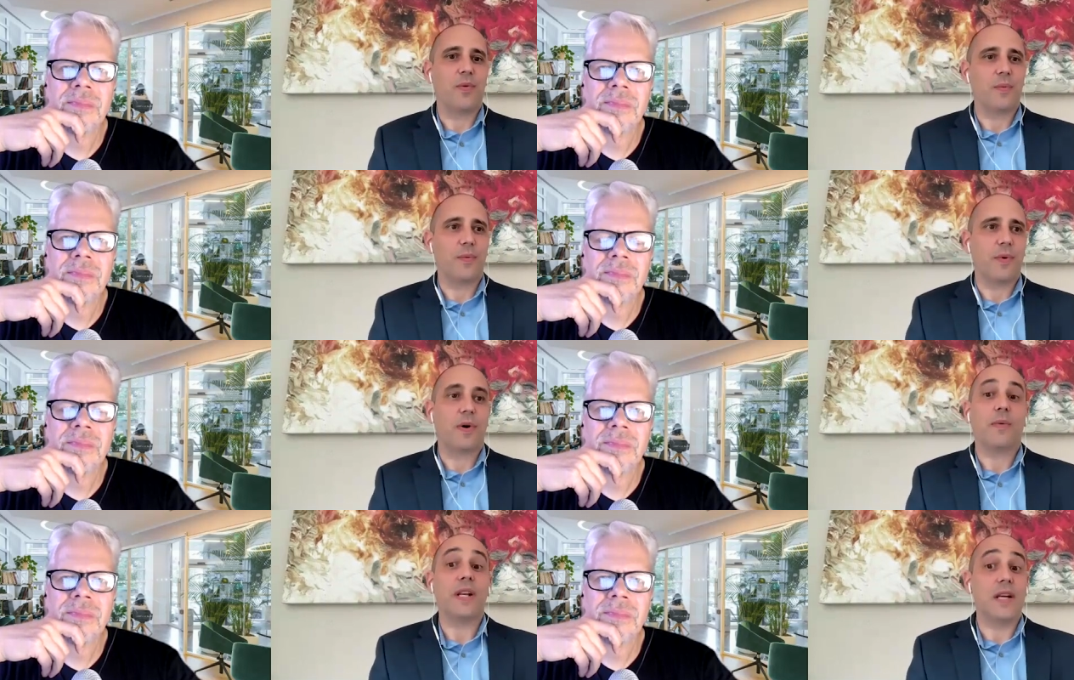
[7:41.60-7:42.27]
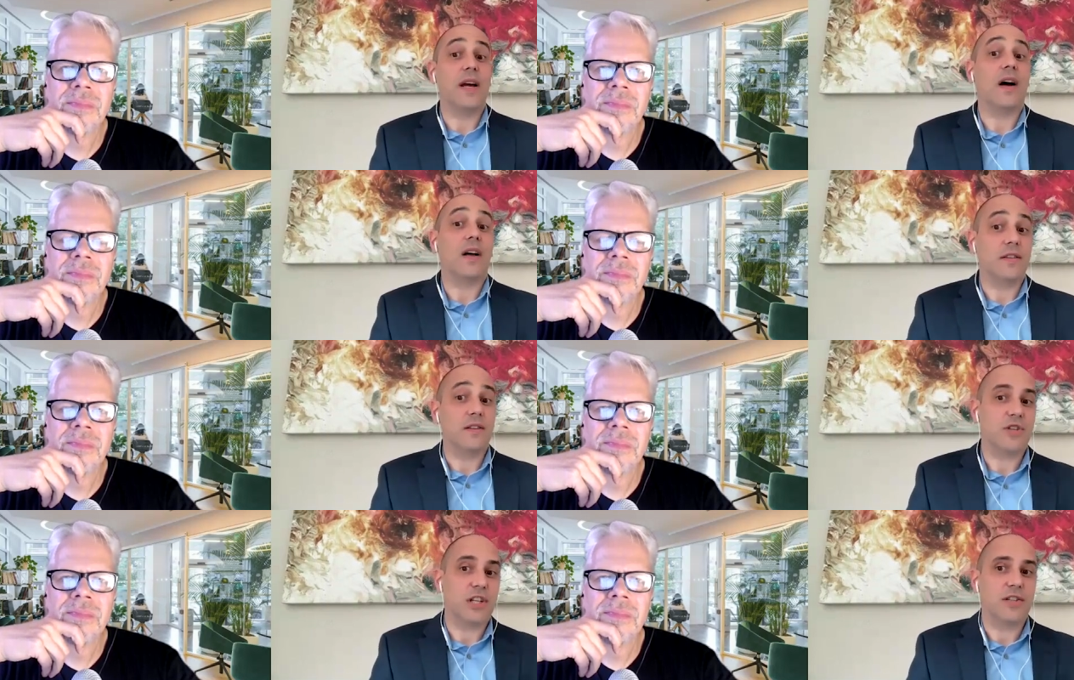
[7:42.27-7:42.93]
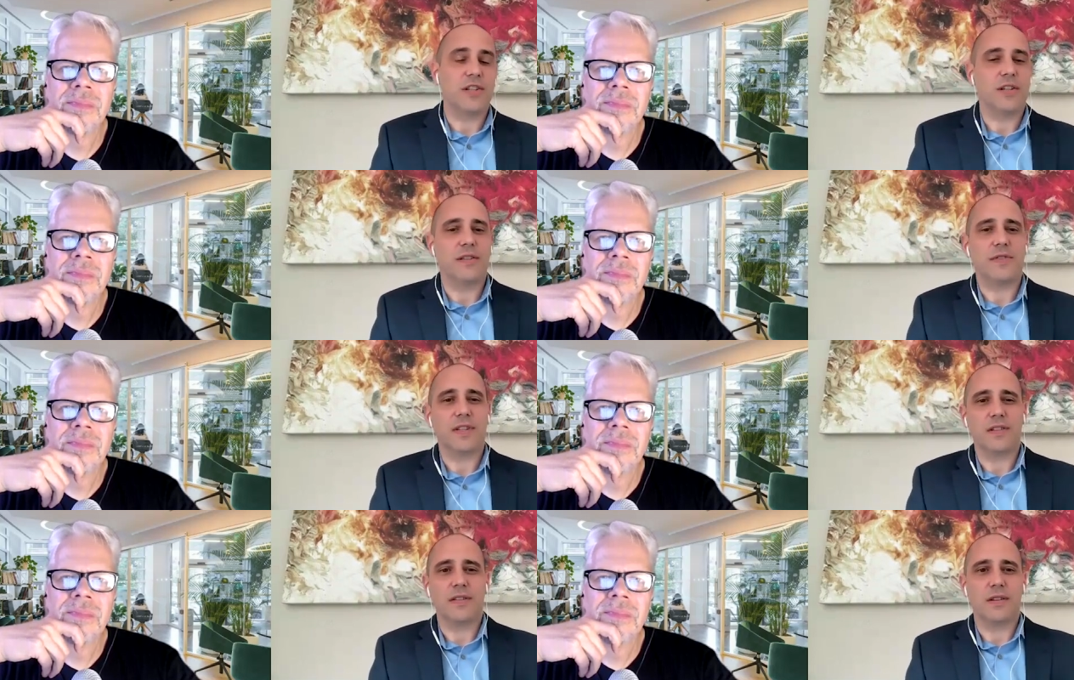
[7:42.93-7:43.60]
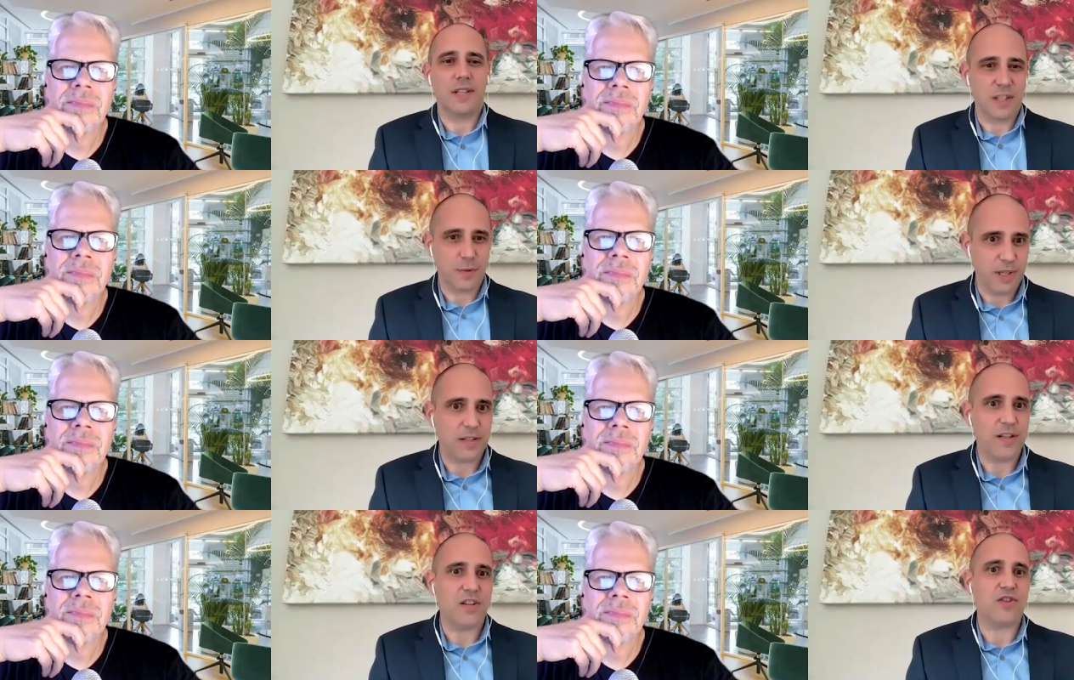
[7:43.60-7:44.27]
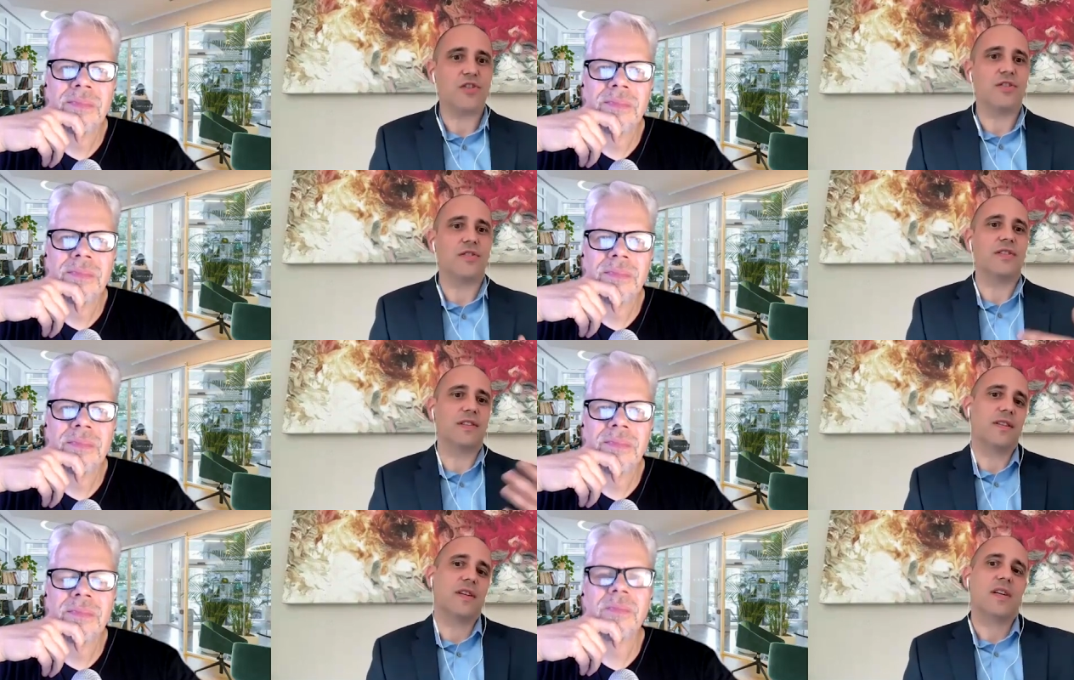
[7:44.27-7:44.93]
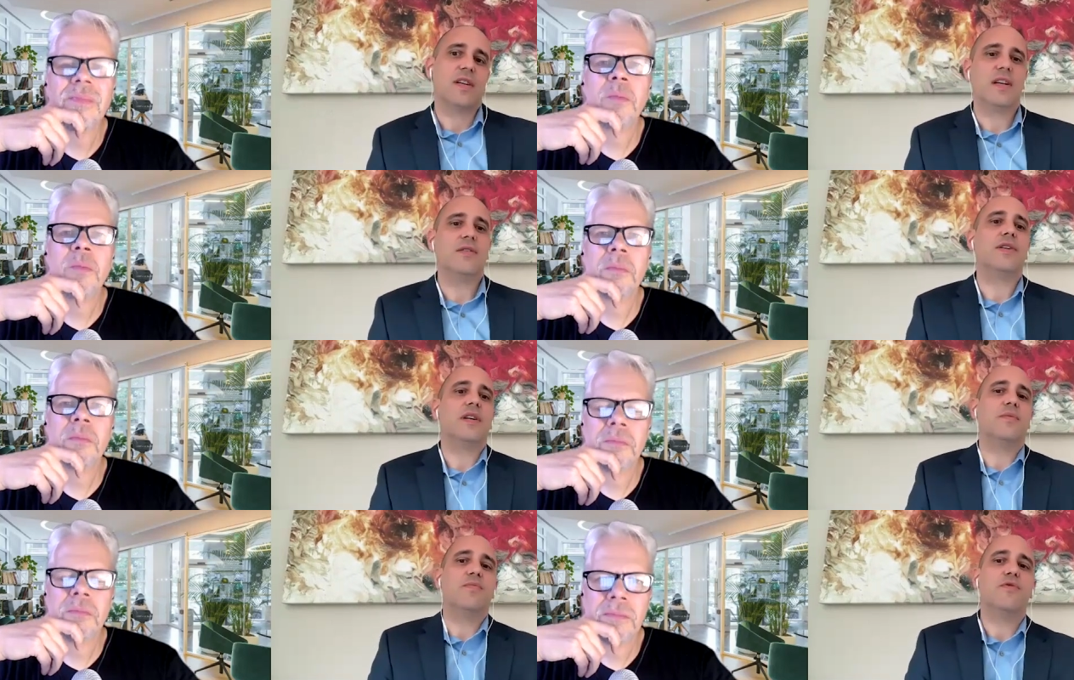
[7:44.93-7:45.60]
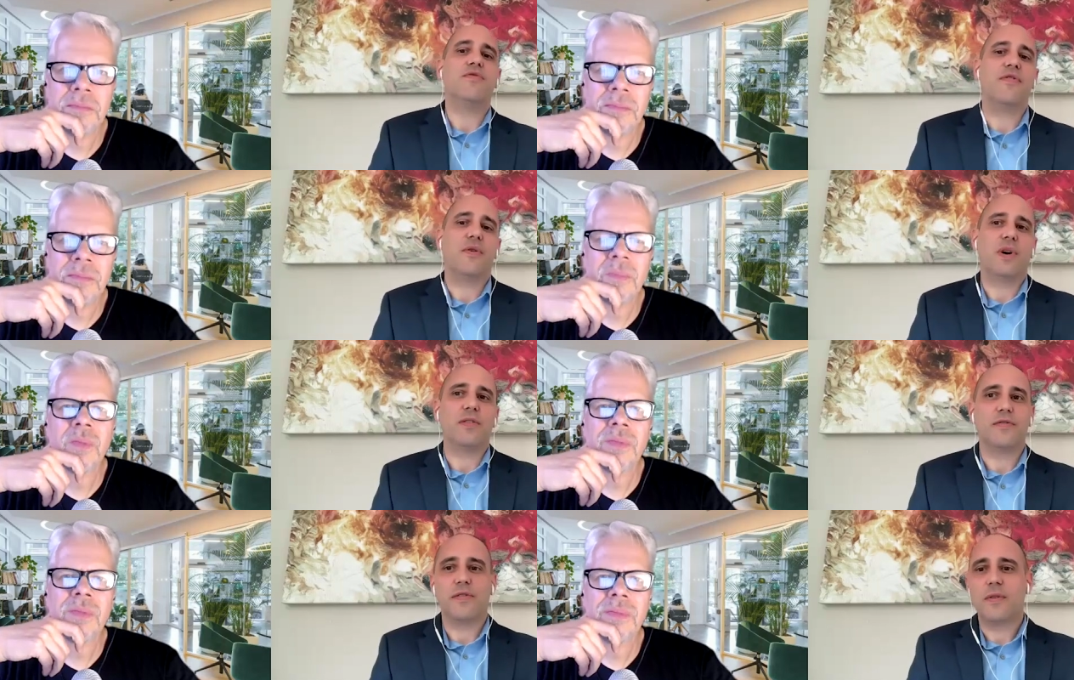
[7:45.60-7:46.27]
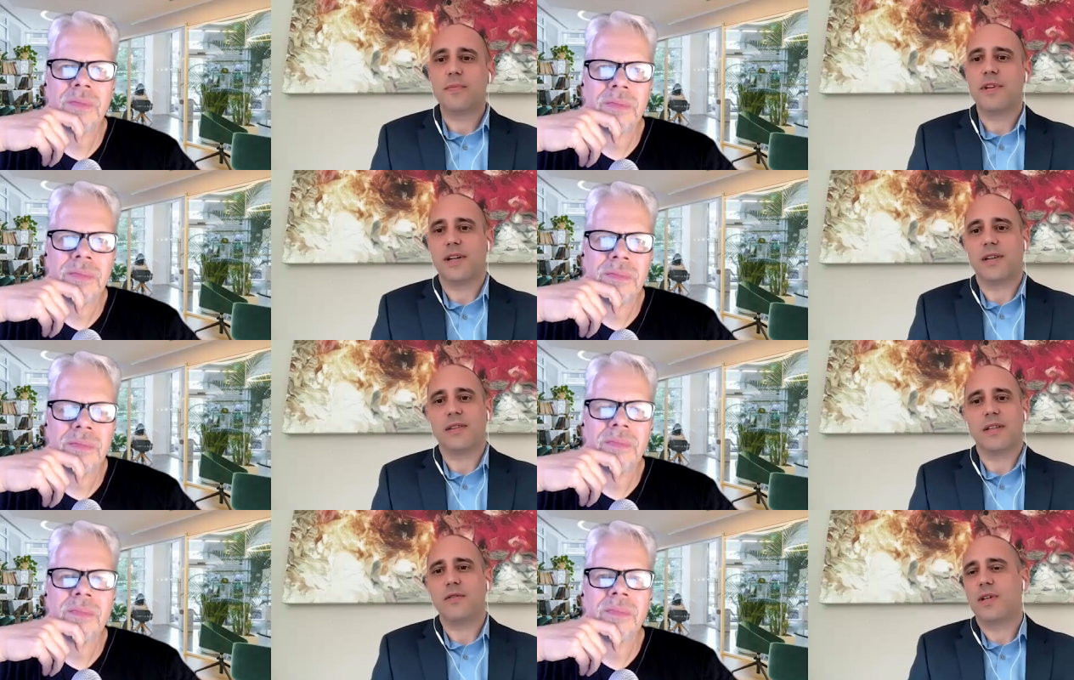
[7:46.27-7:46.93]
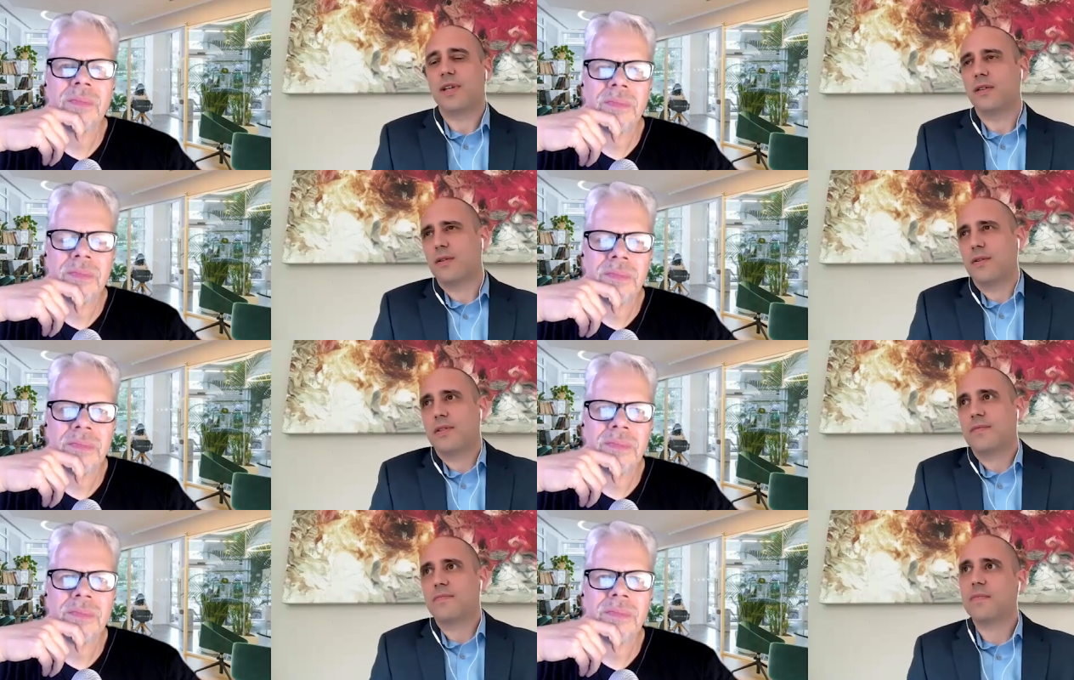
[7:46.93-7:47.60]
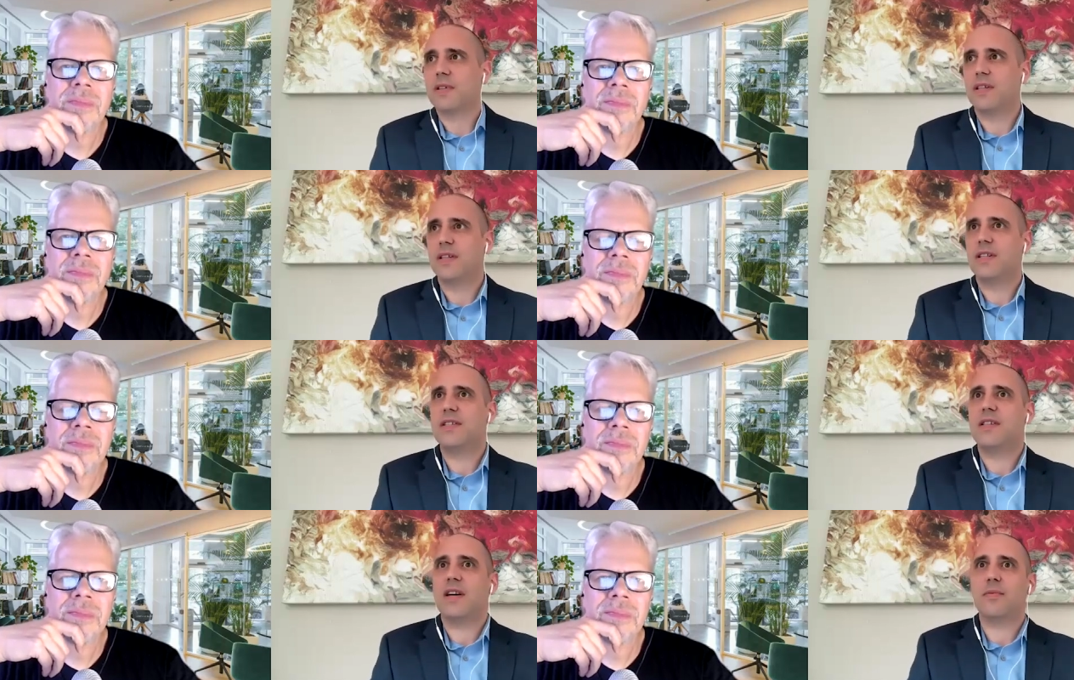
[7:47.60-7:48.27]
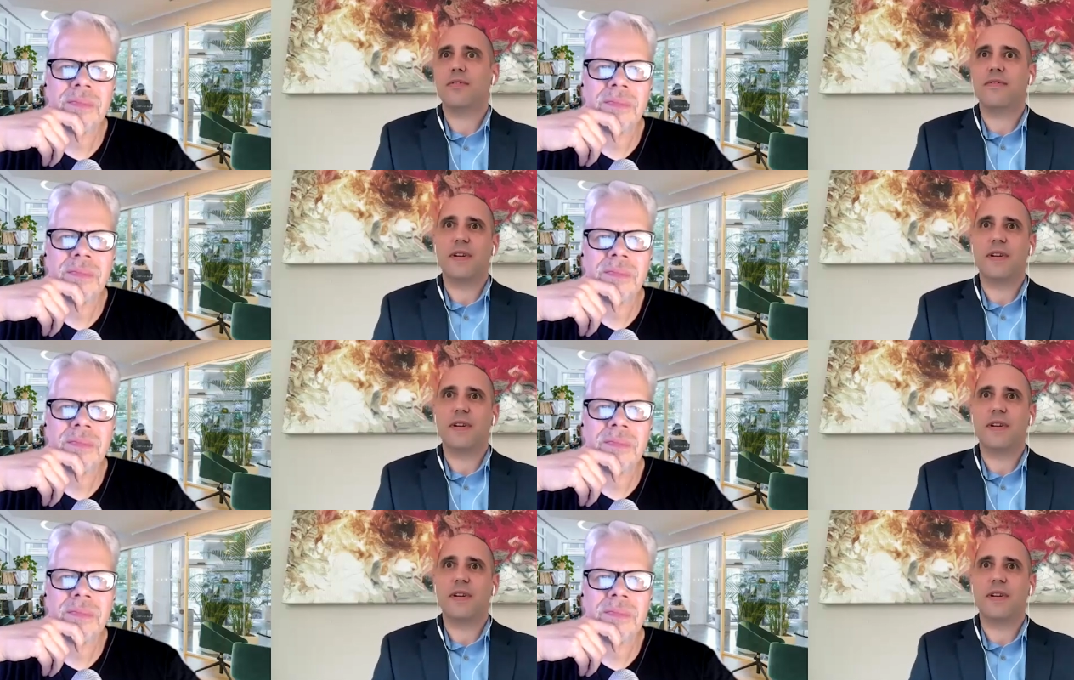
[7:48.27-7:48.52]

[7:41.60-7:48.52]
Speaker 1: what really are the objectives and the expectations and and you can move forward from there and then you can go in in any type of